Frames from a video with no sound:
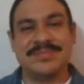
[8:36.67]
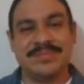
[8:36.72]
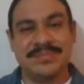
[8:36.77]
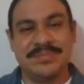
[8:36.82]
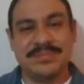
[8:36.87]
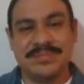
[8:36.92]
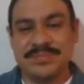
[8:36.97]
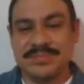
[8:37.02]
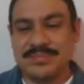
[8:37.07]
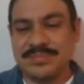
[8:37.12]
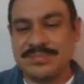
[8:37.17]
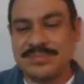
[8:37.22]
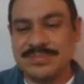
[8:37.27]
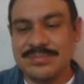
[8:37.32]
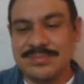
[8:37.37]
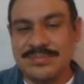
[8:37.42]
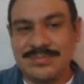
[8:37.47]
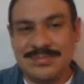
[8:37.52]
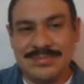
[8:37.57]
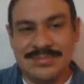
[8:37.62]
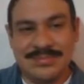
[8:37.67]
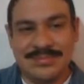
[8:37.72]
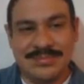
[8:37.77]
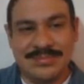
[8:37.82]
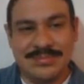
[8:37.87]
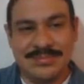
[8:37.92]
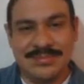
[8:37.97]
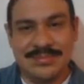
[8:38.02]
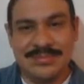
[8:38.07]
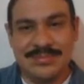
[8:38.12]

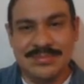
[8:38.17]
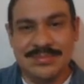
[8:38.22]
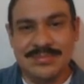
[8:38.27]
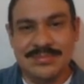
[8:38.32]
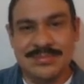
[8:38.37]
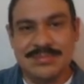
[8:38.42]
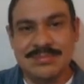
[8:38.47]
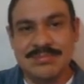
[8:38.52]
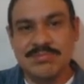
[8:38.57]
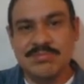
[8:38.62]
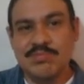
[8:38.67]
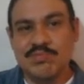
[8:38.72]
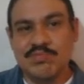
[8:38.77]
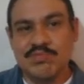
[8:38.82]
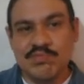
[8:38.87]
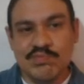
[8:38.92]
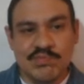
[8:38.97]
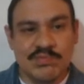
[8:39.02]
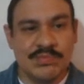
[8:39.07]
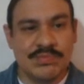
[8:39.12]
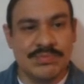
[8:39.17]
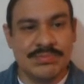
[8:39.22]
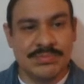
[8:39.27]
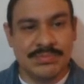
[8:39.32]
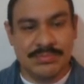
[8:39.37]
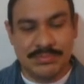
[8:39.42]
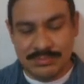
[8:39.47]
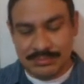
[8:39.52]
[no speech]